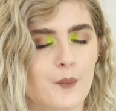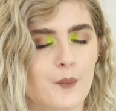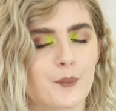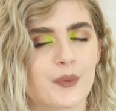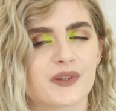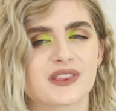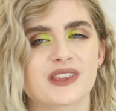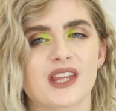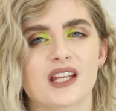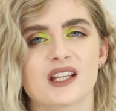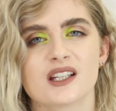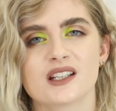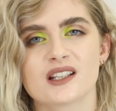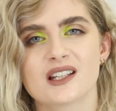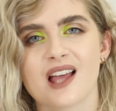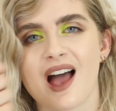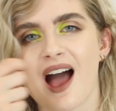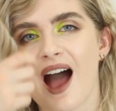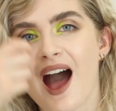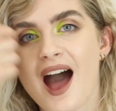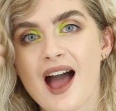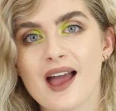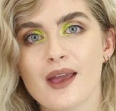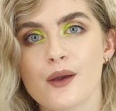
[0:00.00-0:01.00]
But the
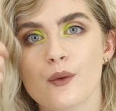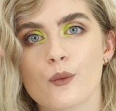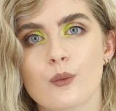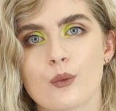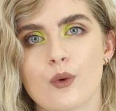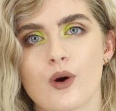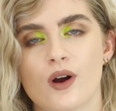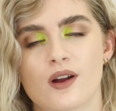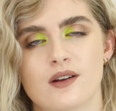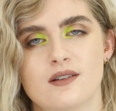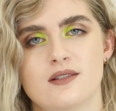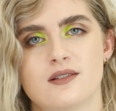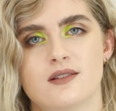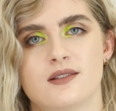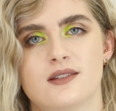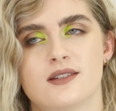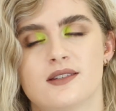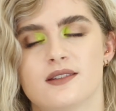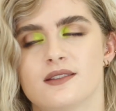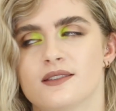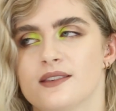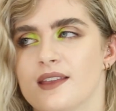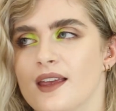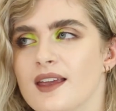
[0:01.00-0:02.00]
eye ones,
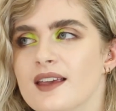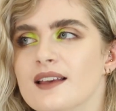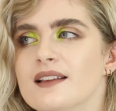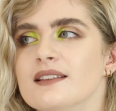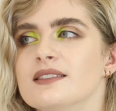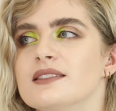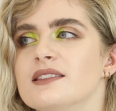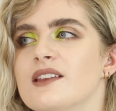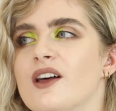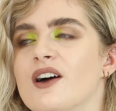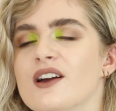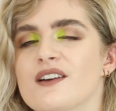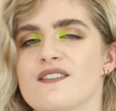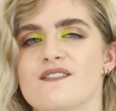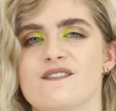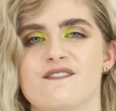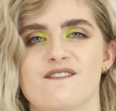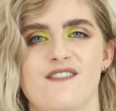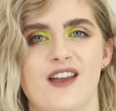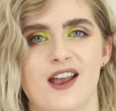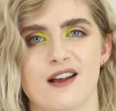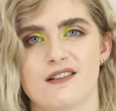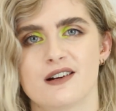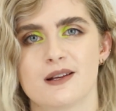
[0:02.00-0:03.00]
they look
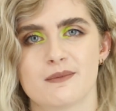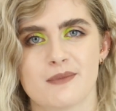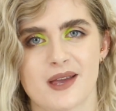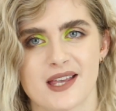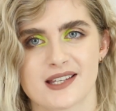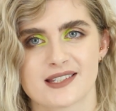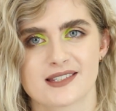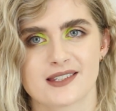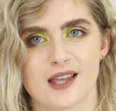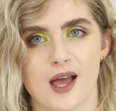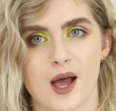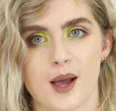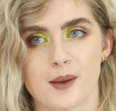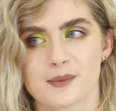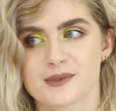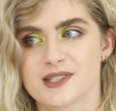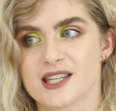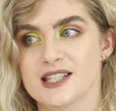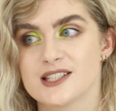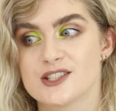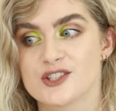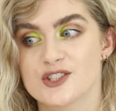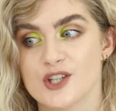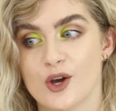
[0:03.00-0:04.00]
very messed up,
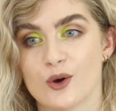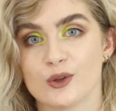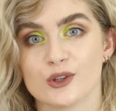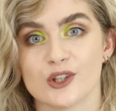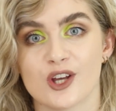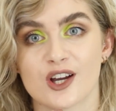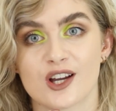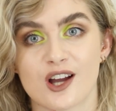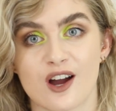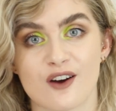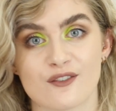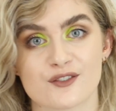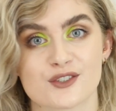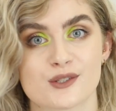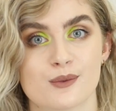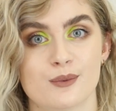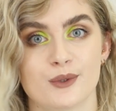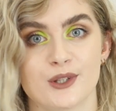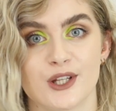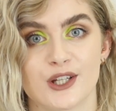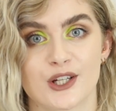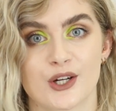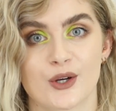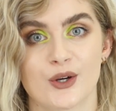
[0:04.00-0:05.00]
they don't look
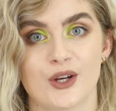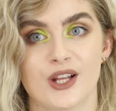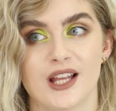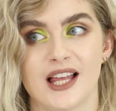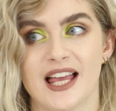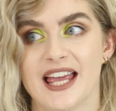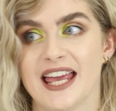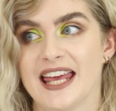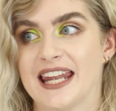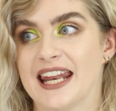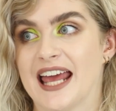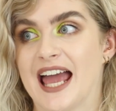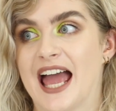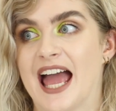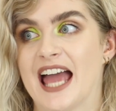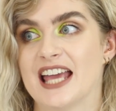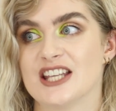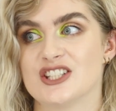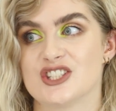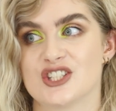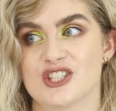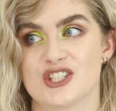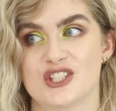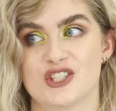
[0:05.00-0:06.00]
comfortable at all, and
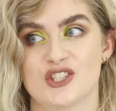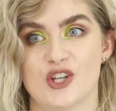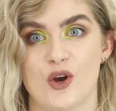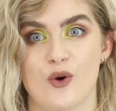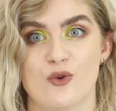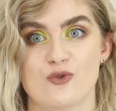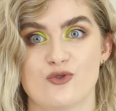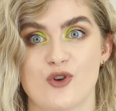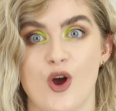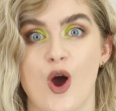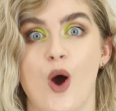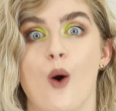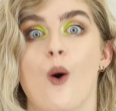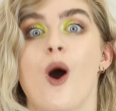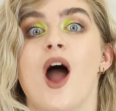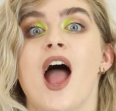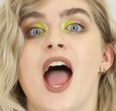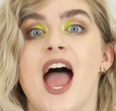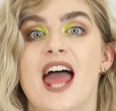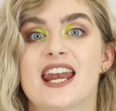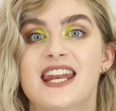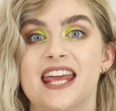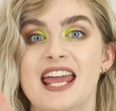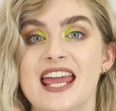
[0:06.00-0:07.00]
I just don't know.
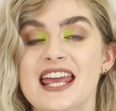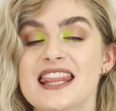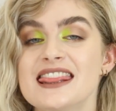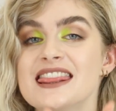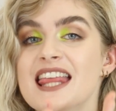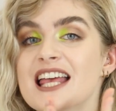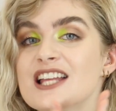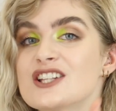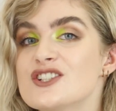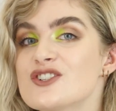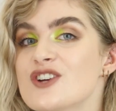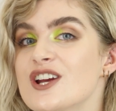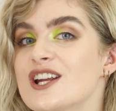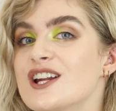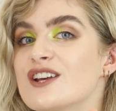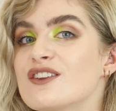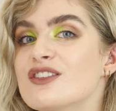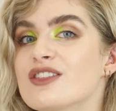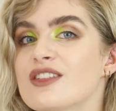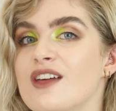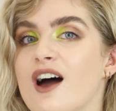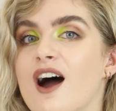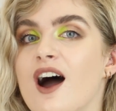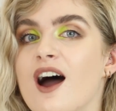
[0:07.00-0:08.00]
And in that train of
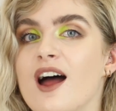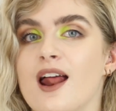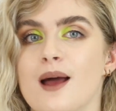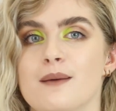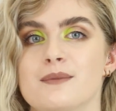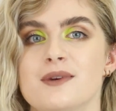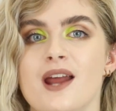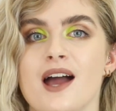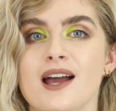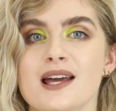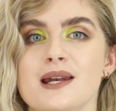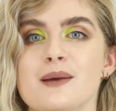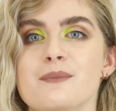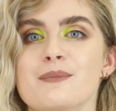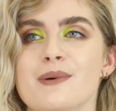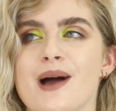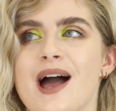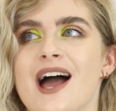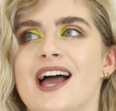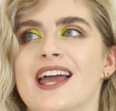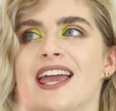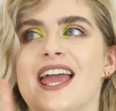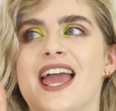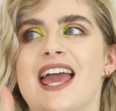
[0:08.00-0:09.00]
thought, I'm not gonna
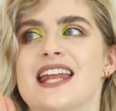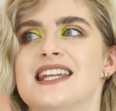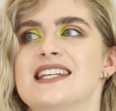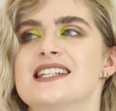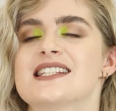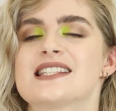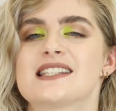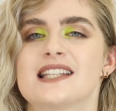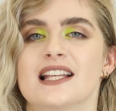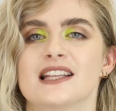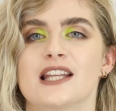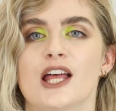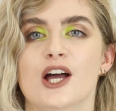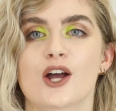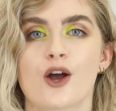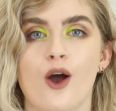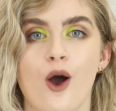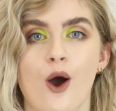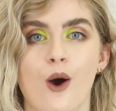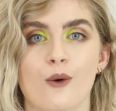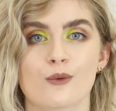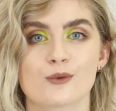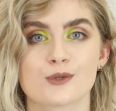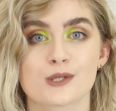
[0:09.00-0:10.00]
buy any
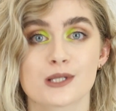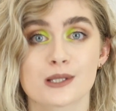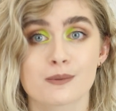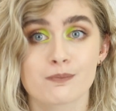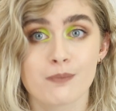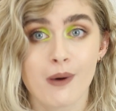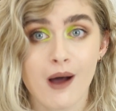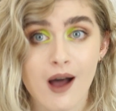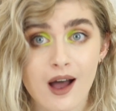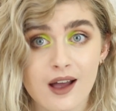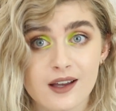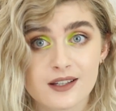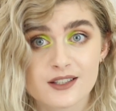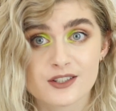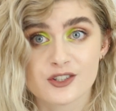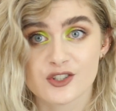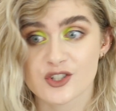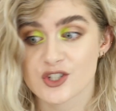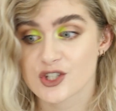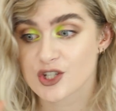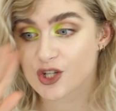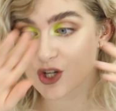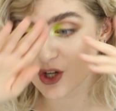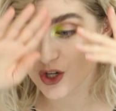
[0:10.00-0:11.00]
silicone
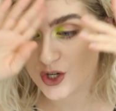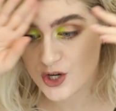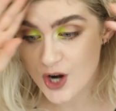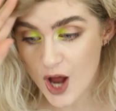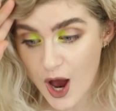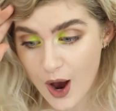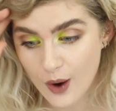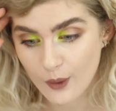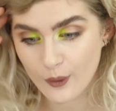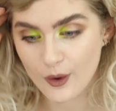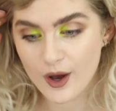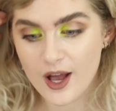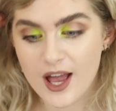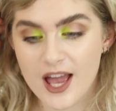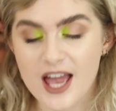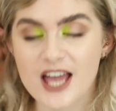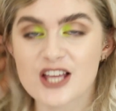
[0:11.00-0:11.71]
sponge, no,